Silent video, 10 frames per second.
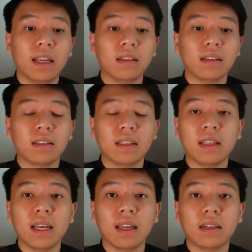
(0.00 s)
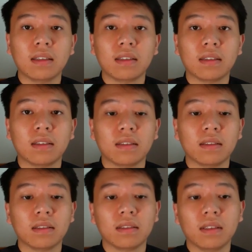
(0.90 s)
And in the end,
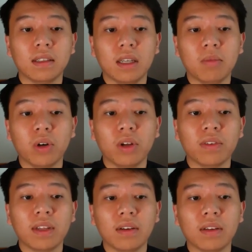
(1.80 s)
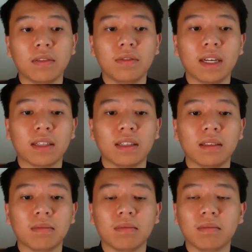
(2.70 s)
it boils down to the fact
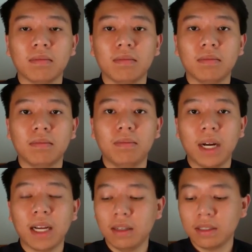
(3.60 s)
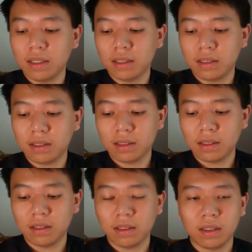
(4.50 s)
that biologists
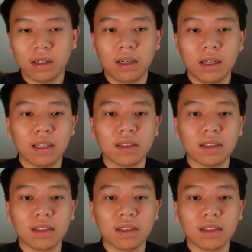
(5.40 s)
are